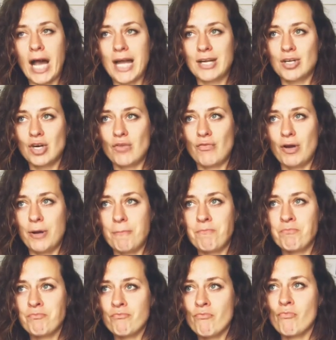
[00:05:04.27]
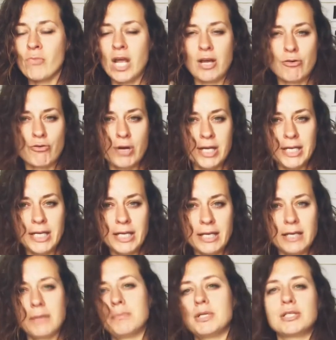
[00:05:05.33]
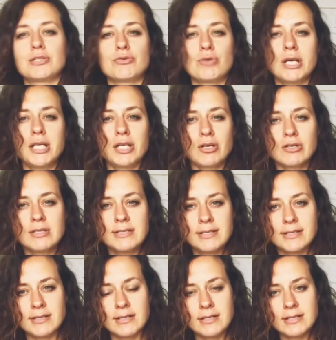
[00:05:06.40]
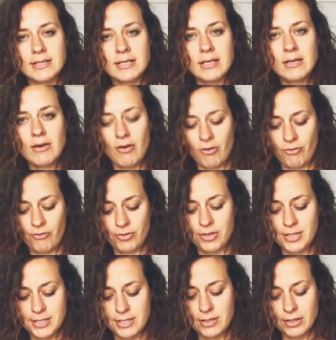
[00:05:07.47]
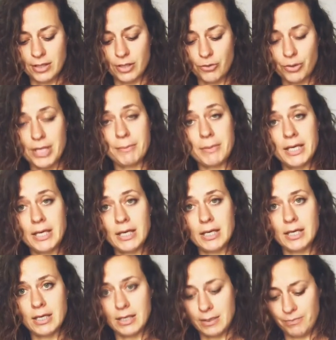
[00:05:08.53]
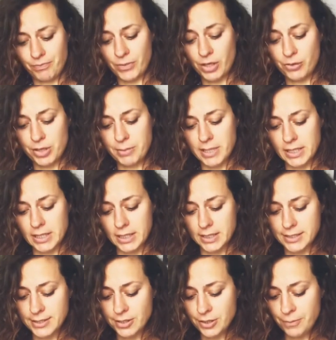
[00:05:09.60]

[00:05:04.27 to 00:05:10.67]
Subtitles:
of a bit runny consistency of this creamy cleanser.